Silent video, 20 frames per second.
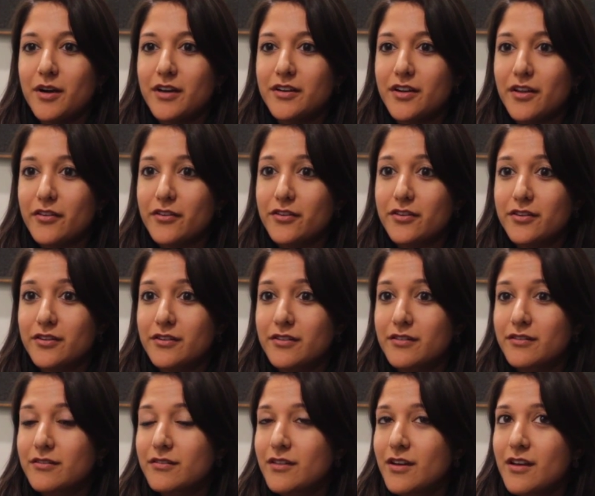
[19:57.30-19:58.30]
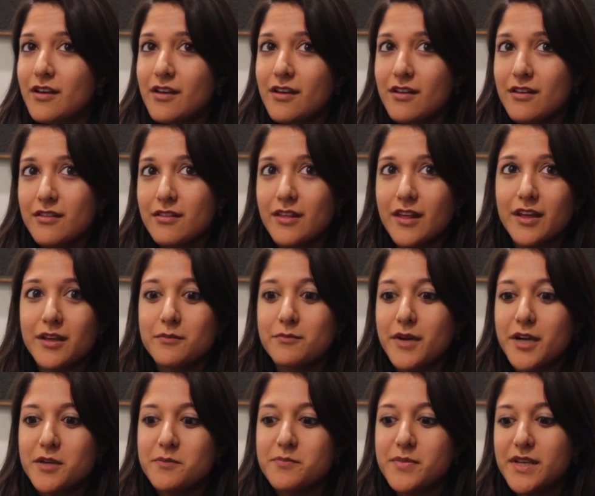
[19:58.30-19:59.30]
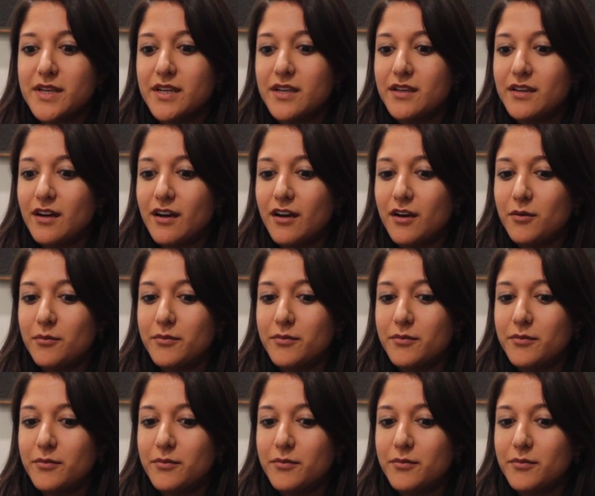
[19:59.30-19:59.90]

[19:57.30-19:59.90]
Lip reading: Another thing might be,